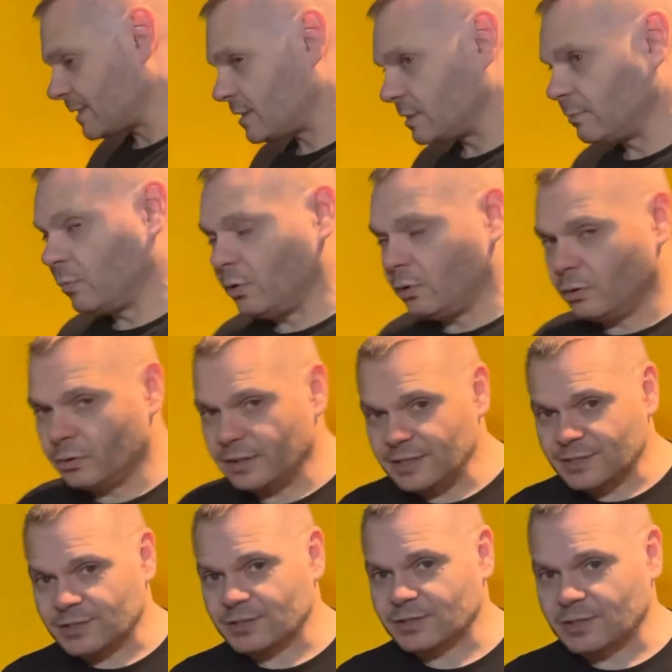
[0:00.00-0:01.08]
some more
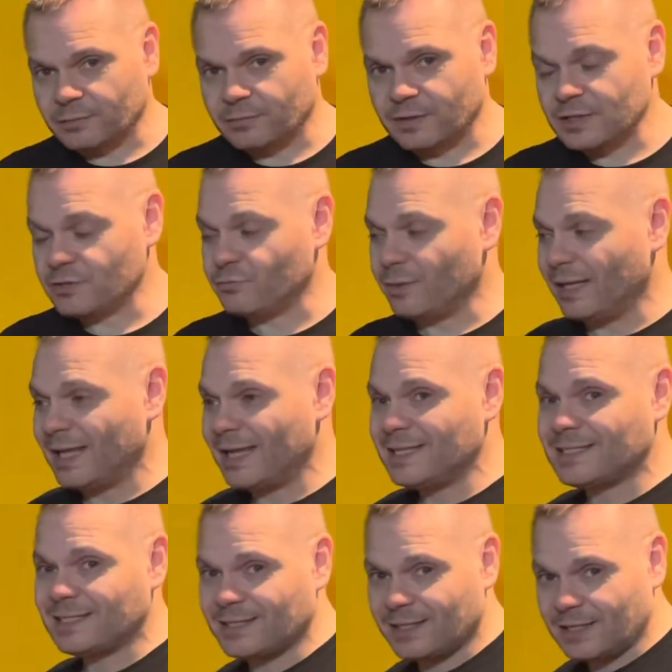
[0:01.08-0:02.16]
Eastern Zone things
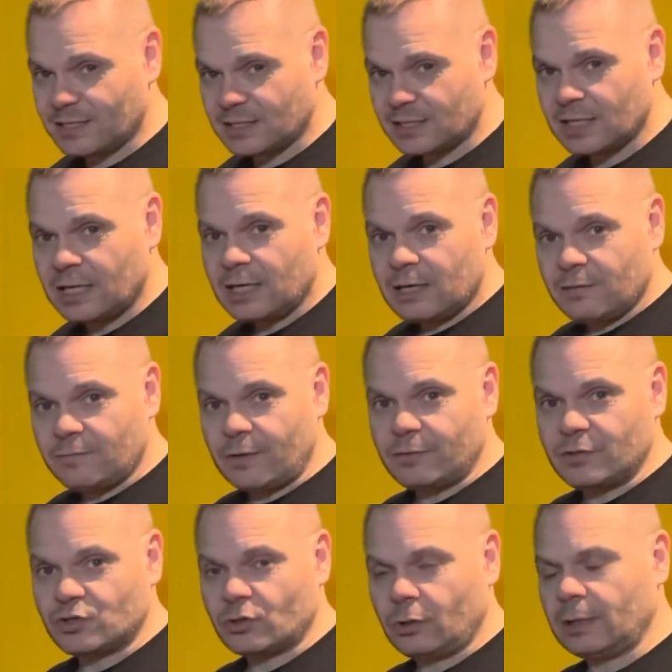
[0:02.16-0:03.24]
related to this very
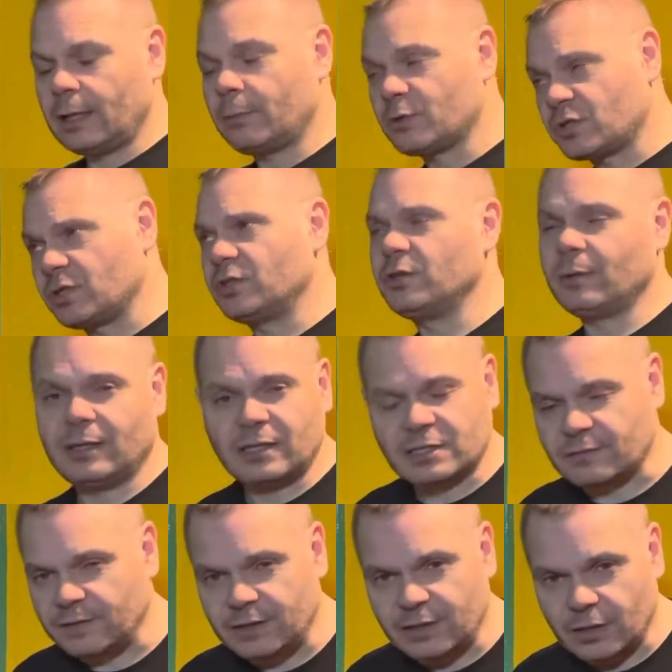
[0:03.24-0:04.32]
shortly. I was going to do it in this
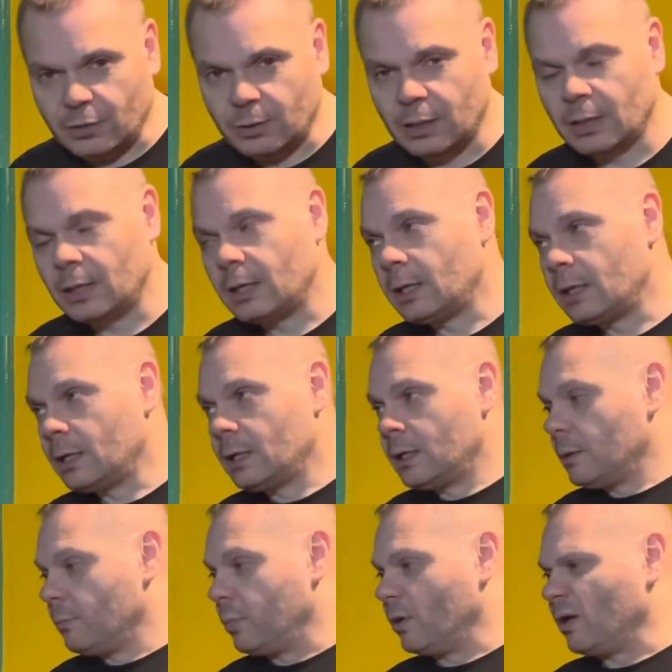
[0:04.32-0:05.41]
video,
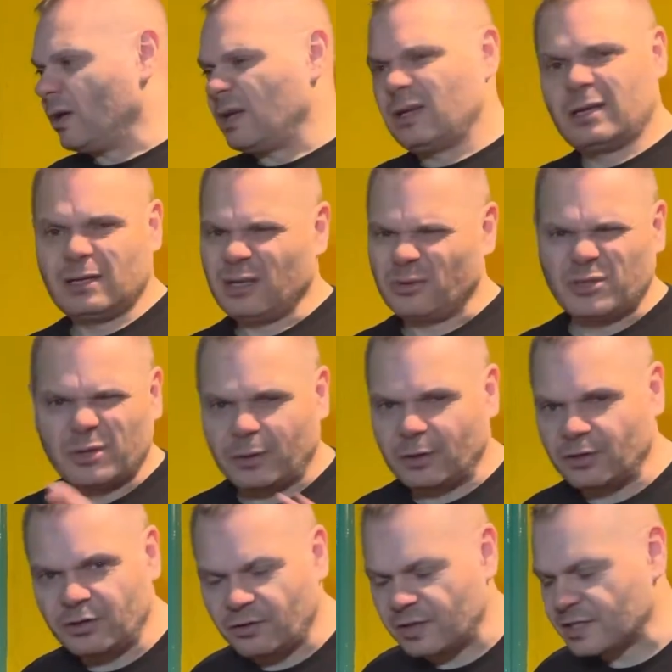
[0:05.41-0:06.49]
but I'll do it on
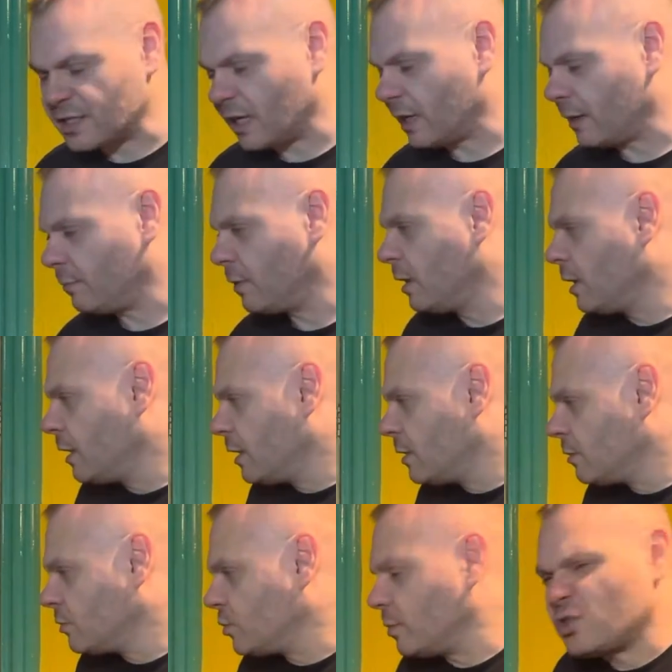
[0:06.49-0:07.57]
another time.
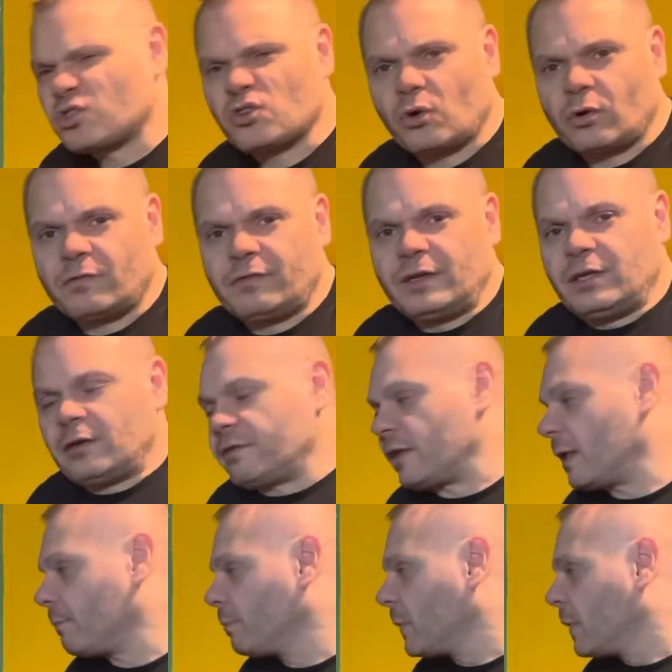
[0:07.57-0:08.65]
Do a short video for
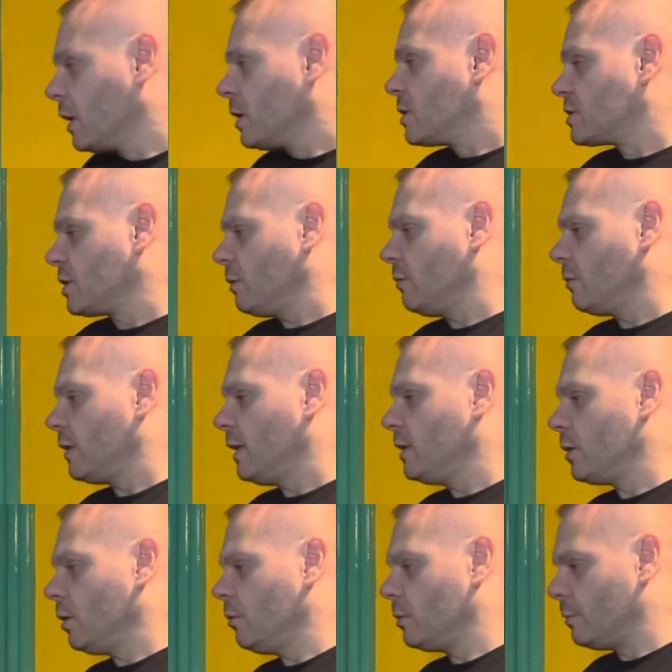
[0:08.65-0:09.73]
that. So there you
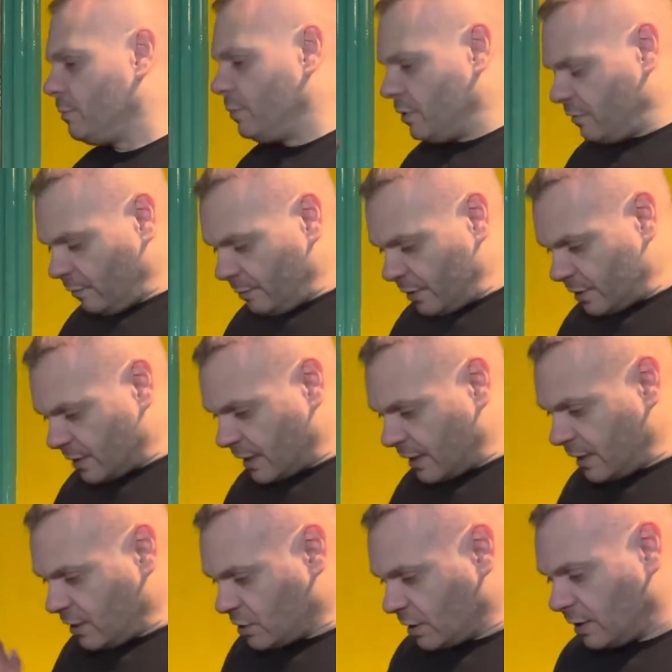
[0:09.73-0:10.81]
go, beautiful
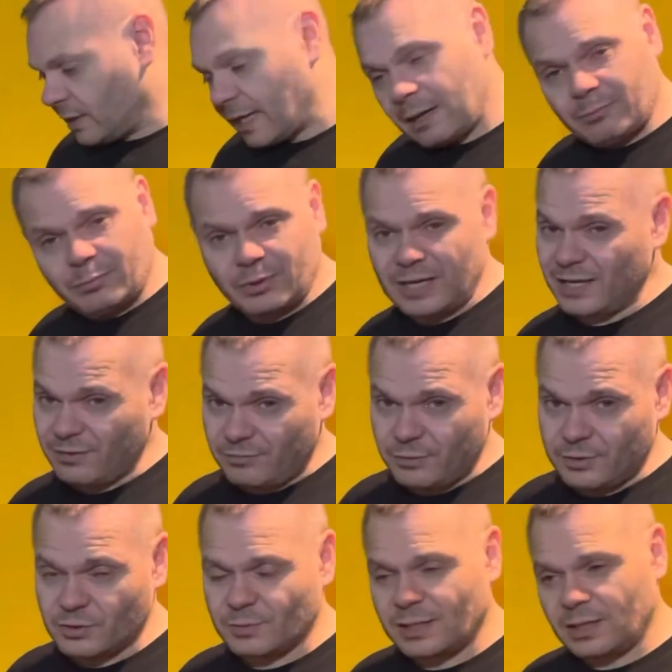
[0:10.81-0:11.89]
birdcage. You can put your head through it
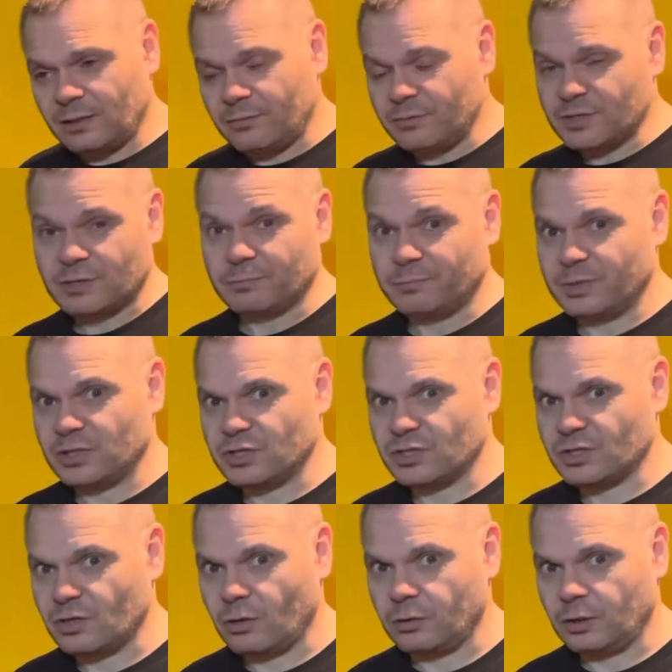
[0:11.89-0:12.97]
as well. There are some
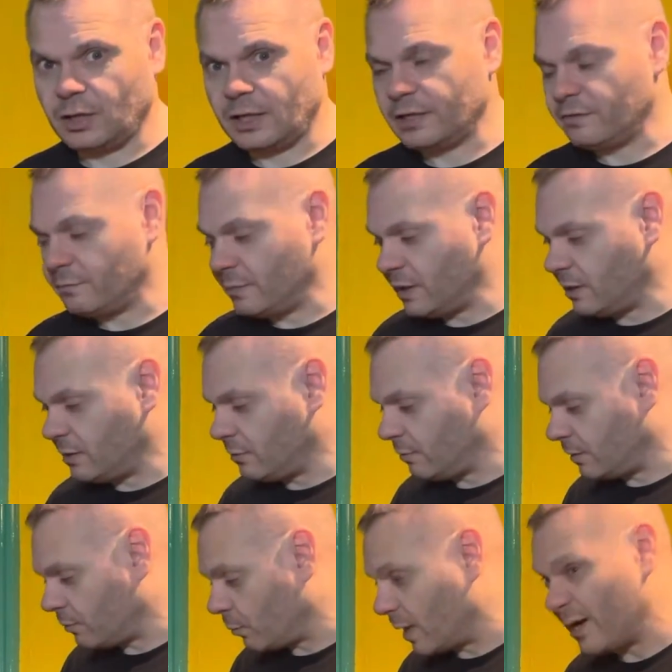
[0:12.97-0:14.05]
pictures online of me
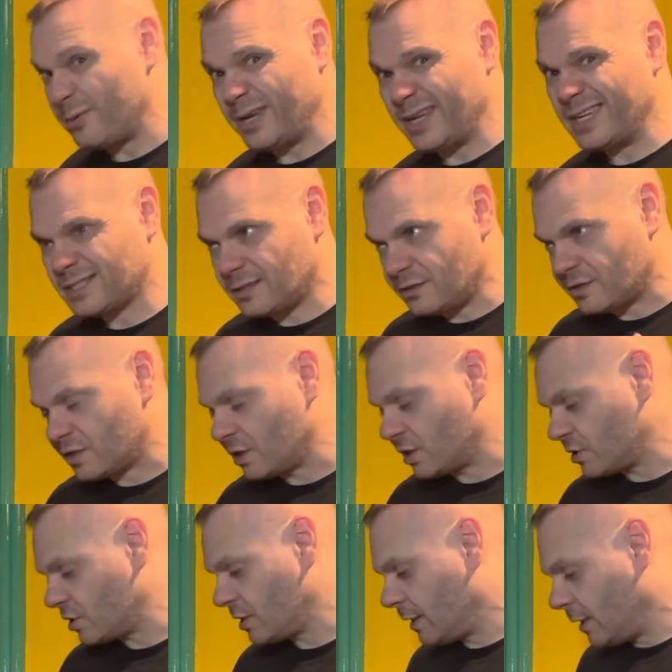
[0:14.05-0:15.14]
with wearing it as
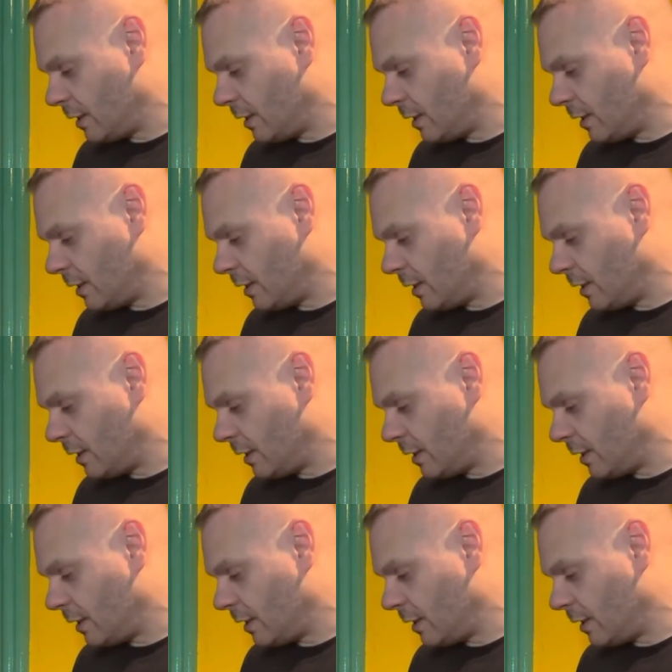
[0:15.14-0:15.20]
such.